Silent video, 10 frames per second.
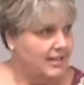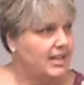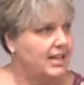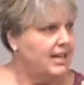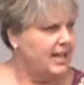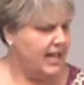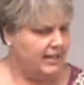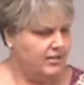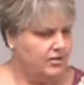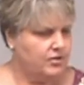he
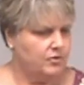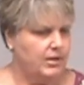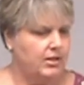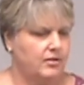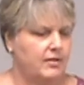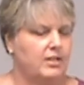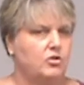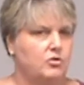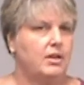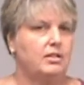had to surrender and
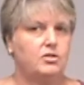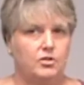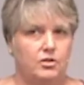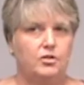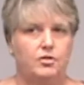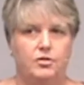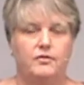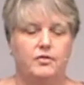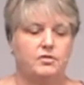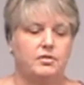trust her
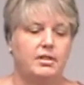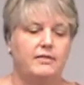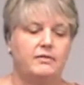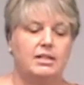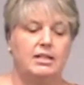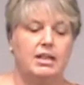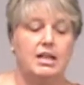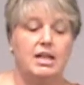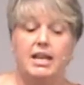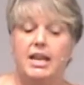universal love, didn't he?
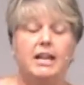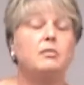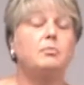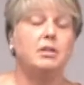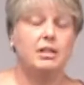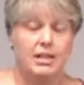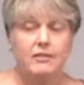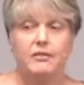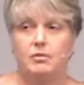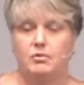He had to believe
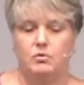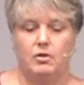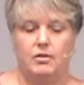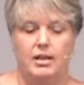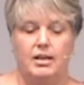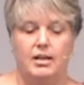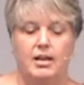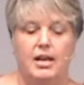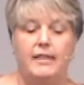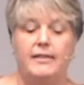he was worthy
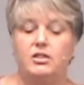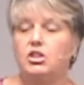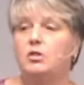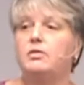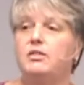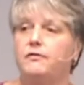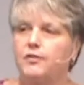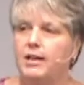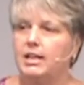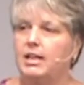and that she was a
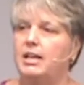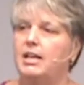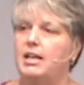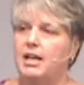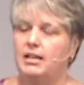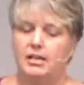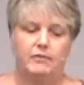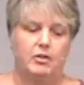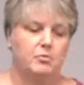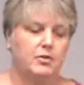friendly and
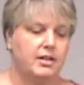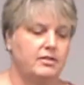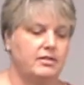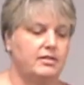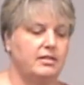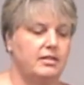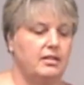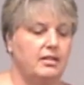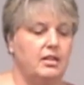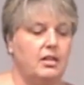loving presence.
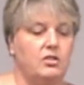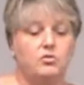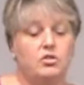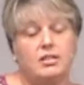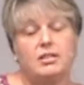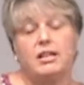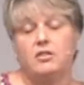So just like